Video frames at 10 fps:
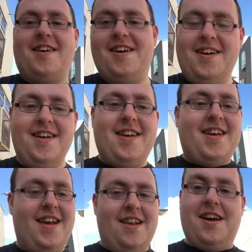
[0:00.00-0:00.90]
uh,
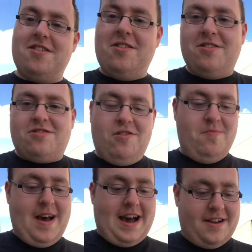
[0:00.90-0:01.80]
not, not at all
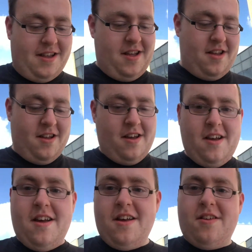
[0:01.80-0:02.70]
bad.
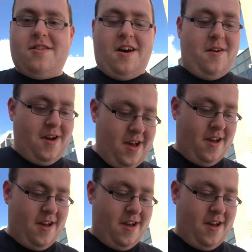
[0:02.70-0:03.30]
So.